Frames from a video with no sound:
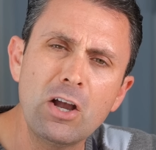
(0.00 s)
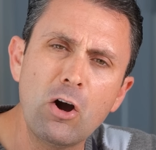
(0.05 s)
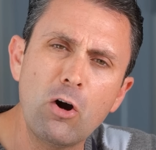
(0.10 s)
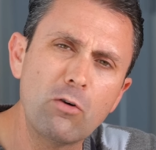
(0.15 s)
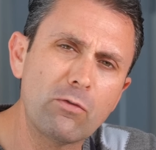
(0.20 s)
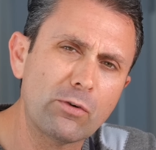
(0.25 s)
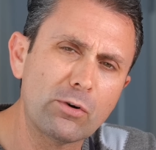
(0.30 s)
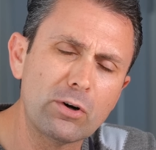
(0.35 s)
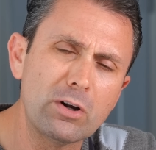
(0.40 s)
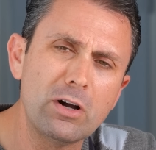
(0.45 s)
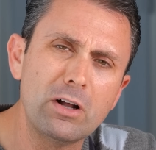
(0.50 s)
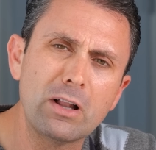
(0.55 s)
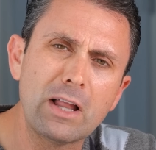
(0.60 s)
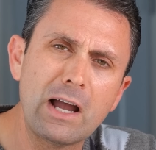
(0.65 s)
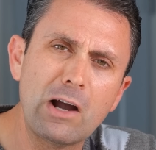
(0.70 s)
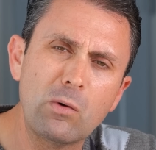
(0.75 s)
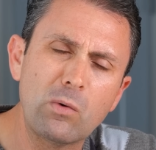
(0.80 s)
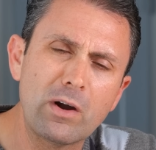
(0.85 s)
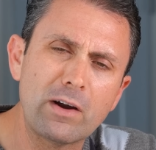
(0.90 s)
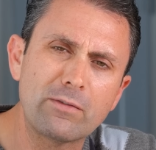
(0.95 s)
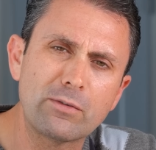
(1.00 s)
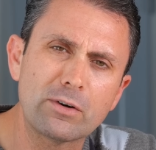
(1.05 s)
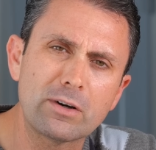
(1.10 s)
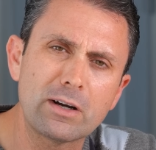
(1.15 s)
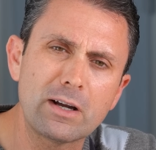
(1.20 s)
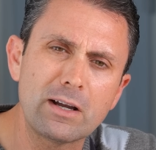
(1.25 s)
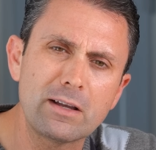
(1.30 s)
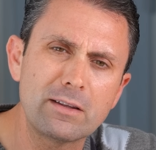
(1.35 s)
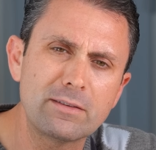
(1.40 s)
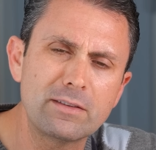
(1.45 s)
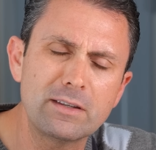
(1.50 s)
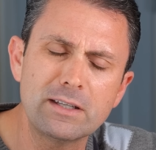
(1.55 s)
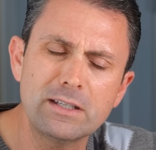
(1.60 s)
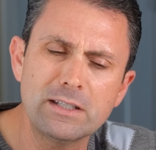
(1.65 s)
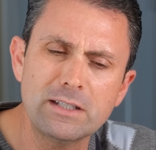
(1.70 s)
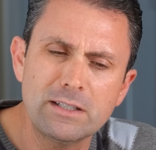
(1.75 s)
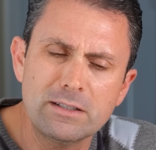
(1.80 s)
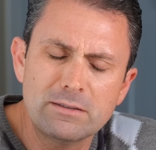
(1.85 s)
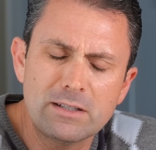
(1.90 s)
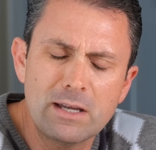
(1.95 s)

Overall, however, uh, the